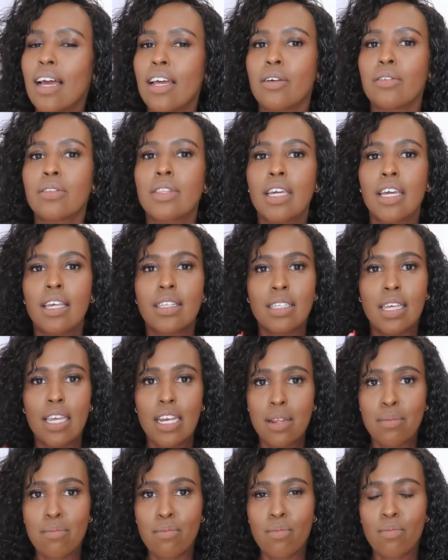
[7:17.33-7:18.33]
I don't think it's
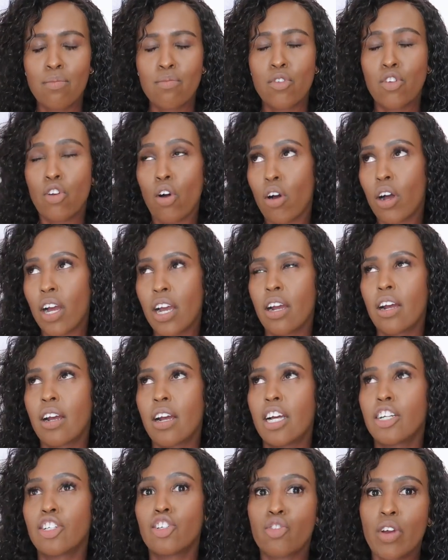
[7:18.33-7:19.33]
any
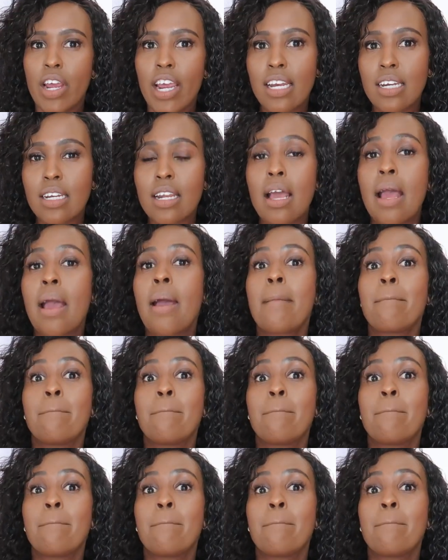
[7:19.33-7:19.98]
longer a trend,